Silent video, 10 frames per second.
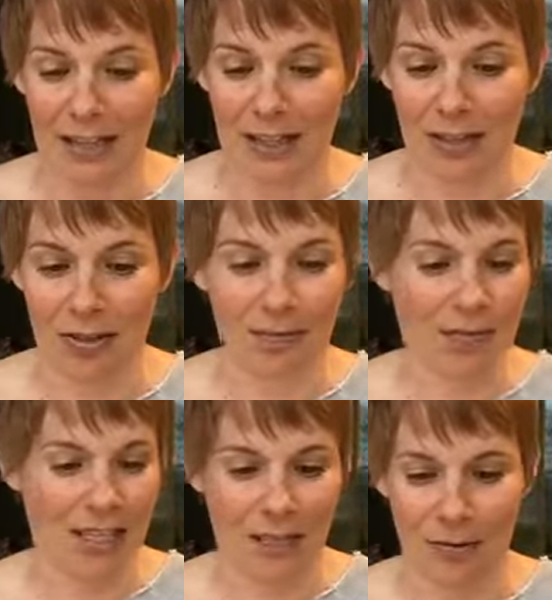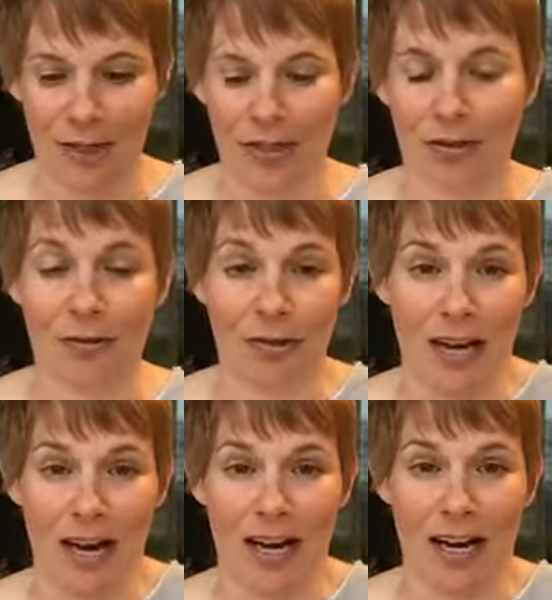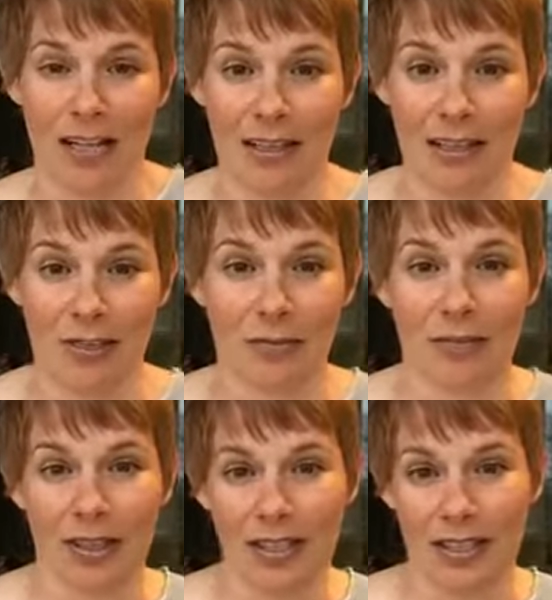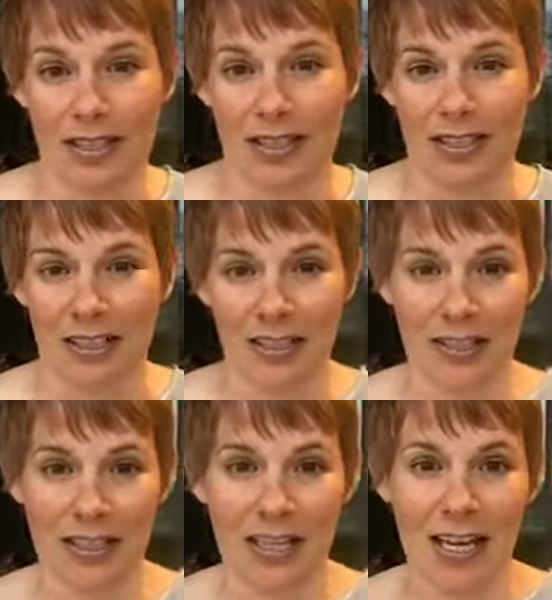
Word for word: So, anywhere you are, I think you really need skills.